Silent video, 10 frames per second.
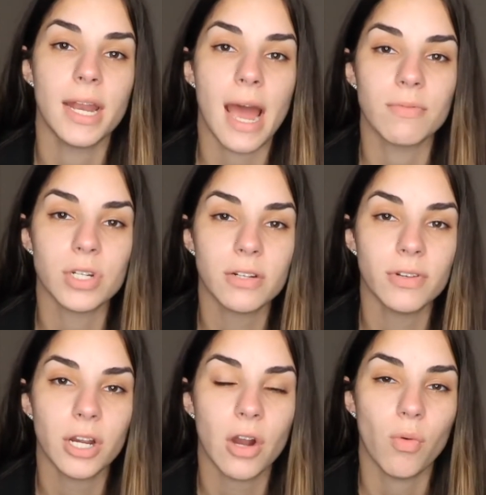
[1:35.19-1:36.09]
Now I'm trying to
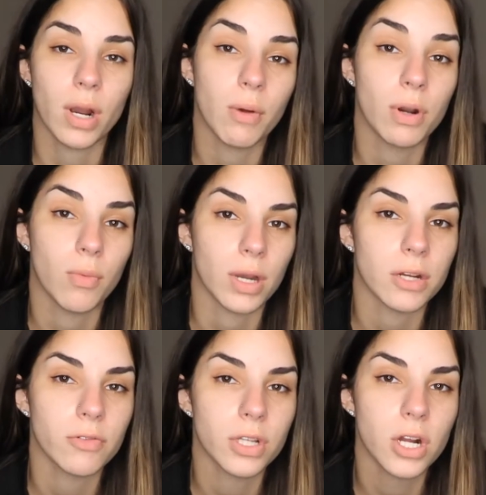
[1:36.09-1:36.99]
figure out what I want to
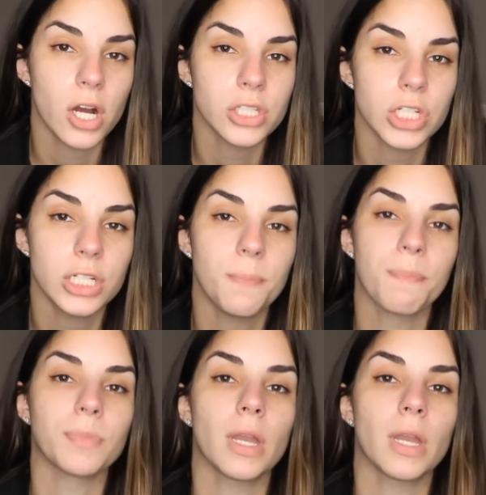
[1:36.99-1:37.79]
wear for the concert.